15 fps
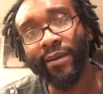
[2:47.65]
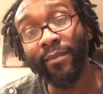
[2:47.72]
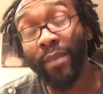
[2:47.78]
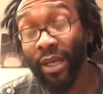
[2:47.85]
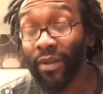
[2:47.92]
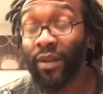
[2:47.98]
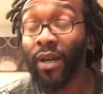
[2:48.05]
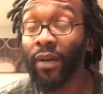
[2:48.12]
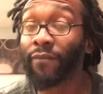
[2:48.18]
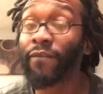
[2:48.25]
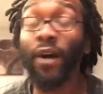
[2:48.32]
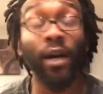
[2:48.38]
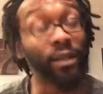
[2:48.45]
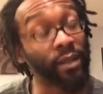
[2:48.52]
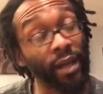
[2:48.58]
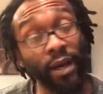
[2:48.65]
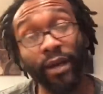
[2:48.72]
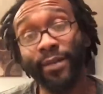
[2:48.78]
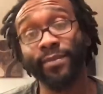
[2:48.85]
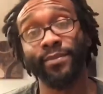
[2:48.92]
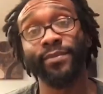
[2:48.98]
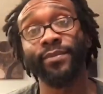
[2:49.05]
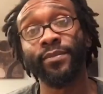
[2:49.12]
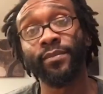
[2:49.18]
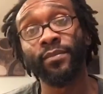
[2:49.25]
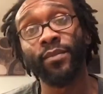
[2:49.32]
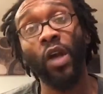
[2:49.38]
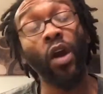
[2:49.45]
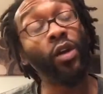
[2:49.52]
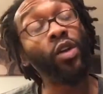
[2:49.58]
Man, you done fucked up.
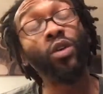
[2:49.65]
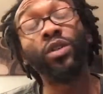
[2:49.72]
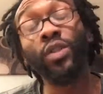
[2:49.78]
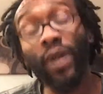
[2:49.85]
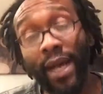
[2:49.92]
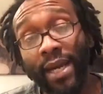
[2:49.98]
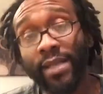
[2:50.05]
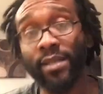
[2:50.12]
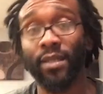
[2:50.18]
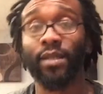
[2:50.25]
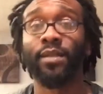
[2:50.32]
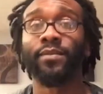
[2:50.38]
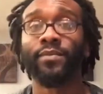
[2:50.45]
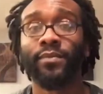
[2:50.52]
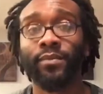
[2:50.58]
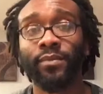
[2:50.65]
Are you crazy?